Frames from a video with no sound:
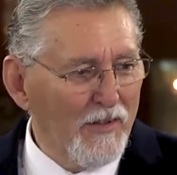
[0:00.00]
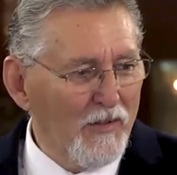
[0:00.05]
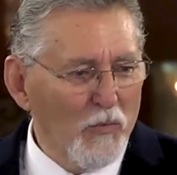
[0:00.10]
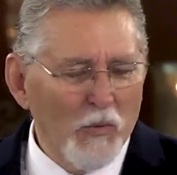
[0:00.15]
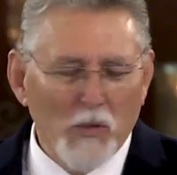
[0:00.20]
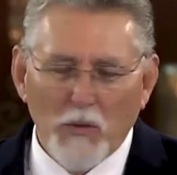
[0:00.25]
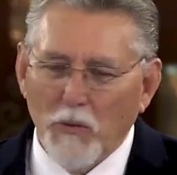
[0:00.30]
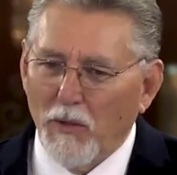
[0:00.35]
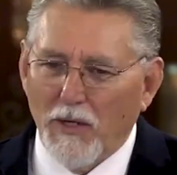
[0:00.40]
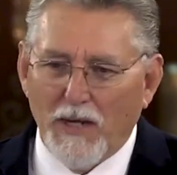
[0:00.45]

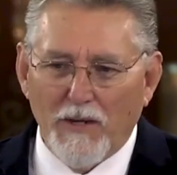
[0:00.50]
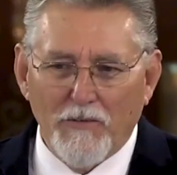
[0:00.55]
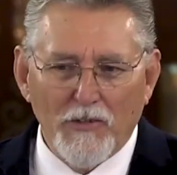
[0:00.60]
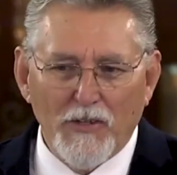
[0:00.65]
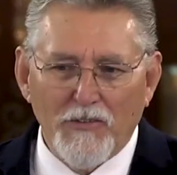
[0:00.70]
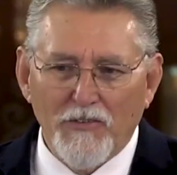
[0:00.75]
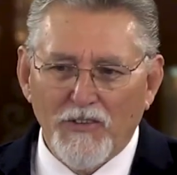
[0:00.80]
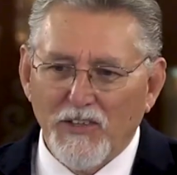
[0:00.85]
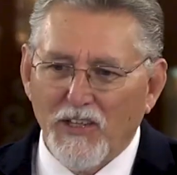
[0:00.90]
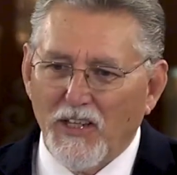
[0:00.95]
We won't ever
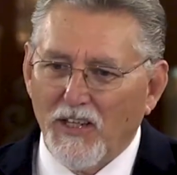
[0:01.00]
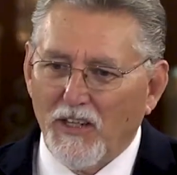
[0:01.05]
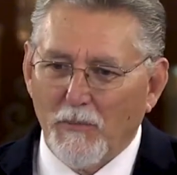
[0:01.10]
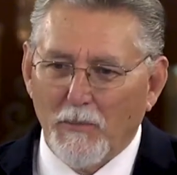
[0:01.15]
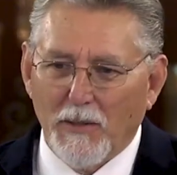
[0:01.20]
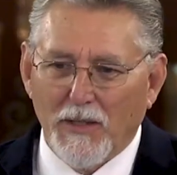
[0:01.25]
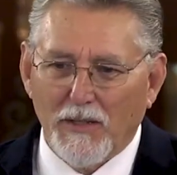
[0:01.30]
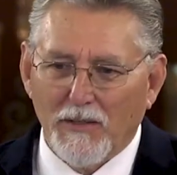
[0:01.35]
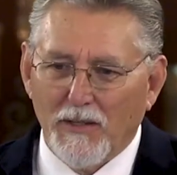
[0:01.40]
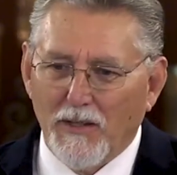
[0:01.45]
even think
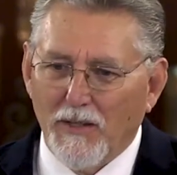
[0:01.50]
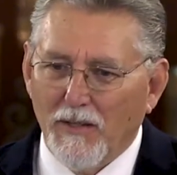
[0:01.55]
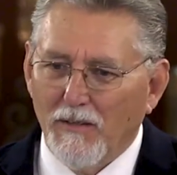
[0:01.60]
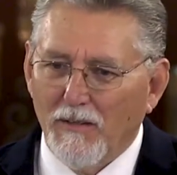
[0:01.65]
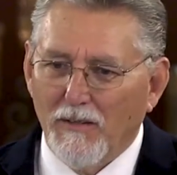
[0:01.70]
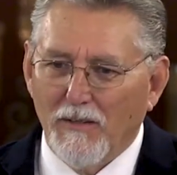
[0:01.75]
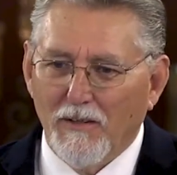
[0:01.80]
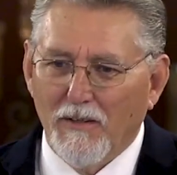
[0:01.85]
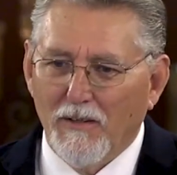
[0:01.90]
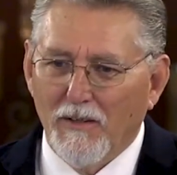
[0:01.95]
about that.
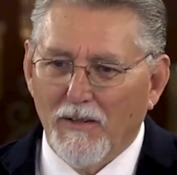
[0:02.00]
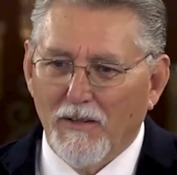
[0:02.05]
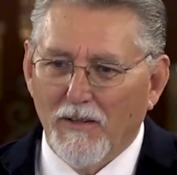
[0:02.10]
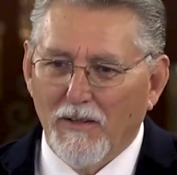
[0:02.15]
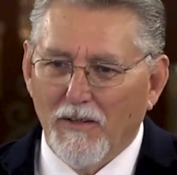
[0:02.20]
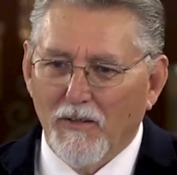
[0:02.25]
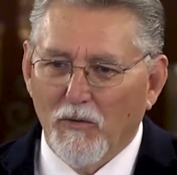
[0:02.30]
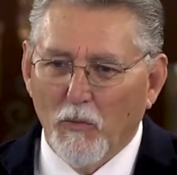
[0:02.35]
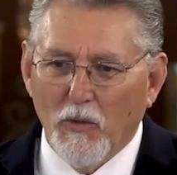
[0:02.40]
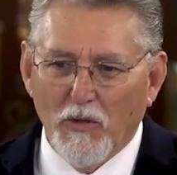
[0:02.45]

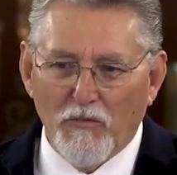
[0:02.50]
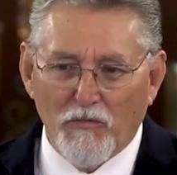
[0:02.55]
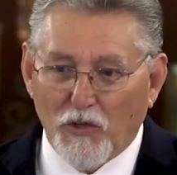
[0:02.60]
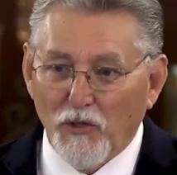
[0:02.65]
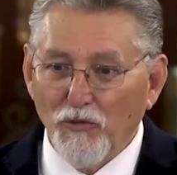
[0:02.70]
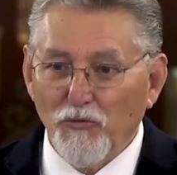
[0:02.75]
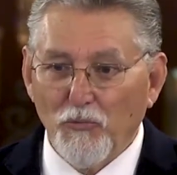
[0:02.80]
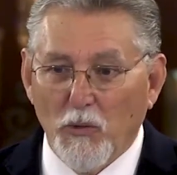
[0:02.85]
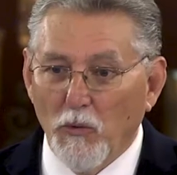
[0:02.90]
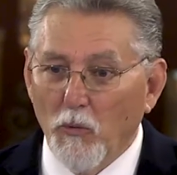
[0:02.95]
We,
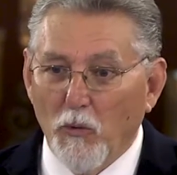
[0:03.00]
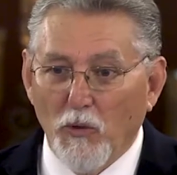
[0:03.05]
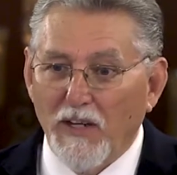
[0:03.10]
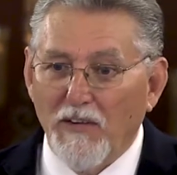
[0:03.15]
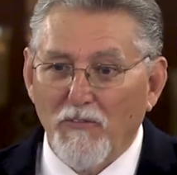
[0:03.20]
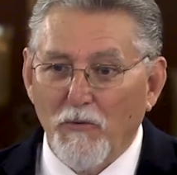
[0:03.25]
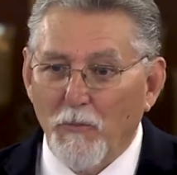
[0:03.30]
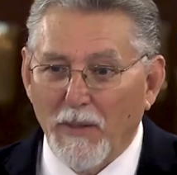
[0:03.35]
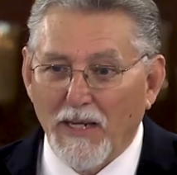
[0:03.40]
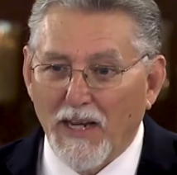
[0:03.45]
first, we won't
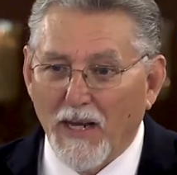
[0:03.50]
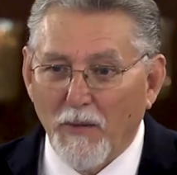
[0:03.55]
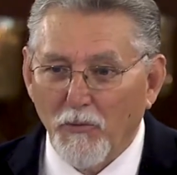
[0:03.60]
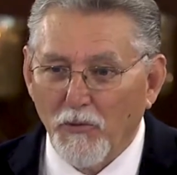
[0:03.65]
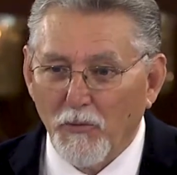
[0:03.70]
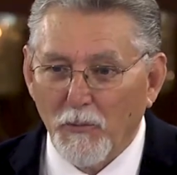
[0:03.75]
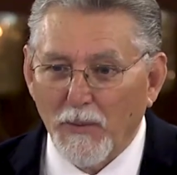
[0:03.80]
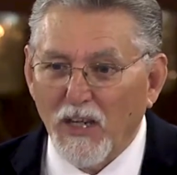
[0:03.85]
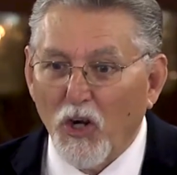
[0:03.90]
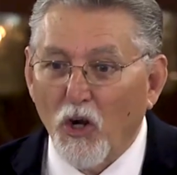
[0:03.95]
even be able
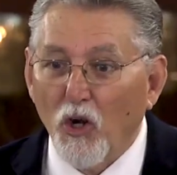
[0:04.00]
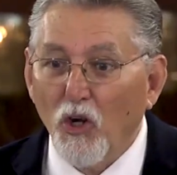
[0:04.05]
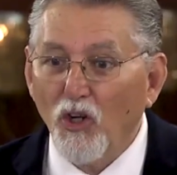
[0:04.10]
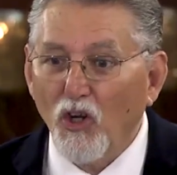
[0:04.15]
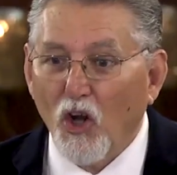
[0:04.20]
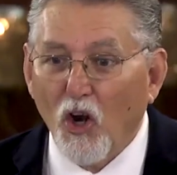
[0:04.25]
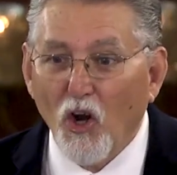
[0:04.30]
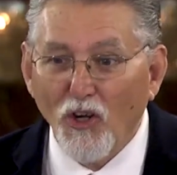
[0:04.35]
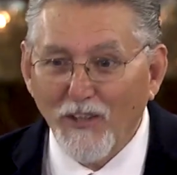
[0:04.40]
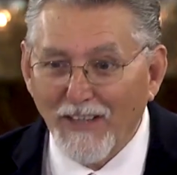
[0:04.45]
to be hurt
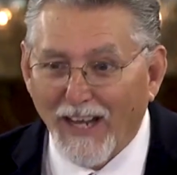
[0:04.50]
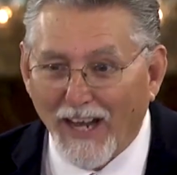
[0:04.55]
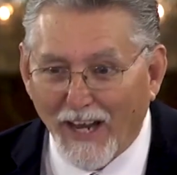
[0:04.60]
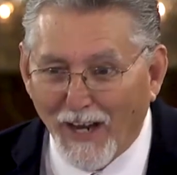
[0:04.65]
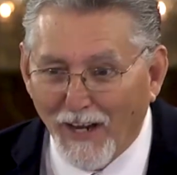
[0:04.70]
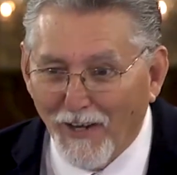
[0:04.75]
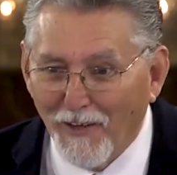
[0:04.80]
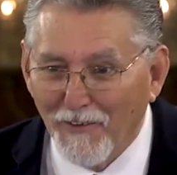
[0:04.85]
or die.